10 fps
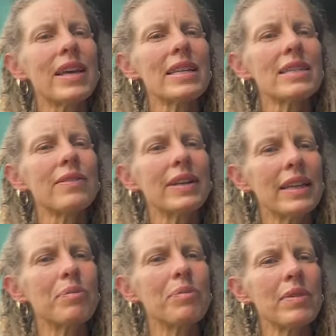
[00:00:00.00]
that's
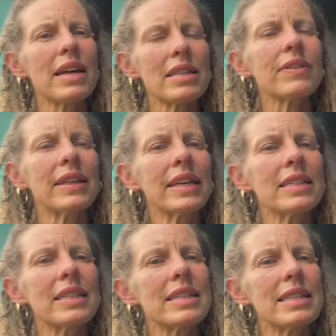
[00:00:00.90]
really
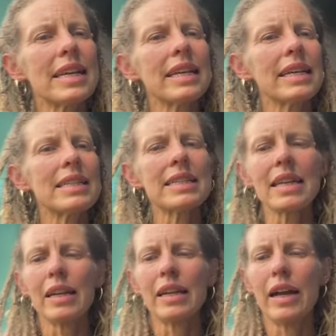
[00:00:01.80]
interesting, because
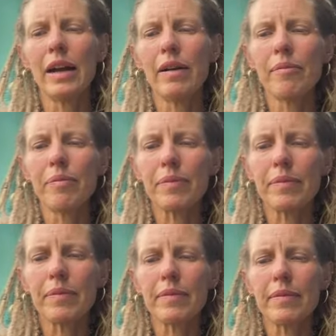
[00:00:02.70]

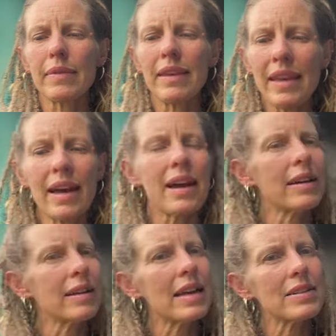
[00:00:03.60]
yeah,
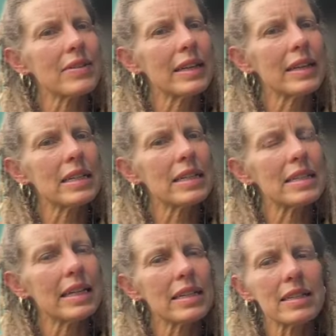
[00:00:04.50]
that's really
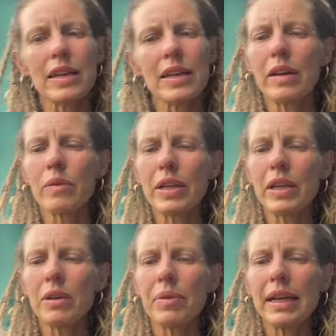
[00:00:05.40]
interesting, because when
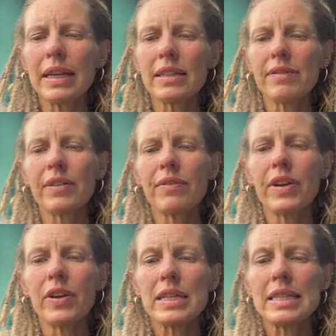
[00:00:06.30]
you bring in different
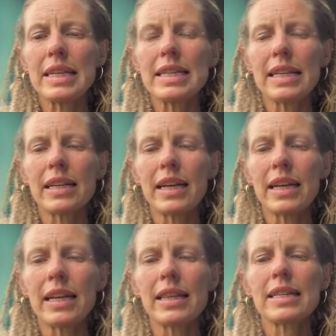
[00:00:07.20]
frequencies, and
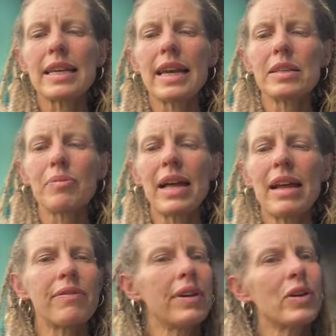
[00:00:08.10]
in this case
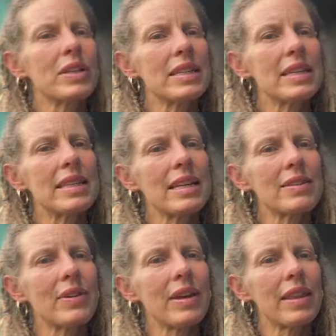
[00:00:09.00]
plant frequencies,
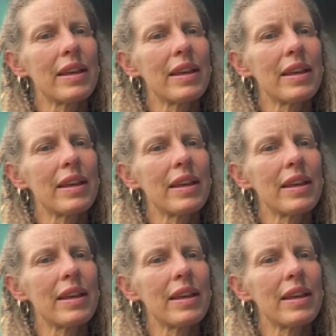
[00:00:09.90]
that's what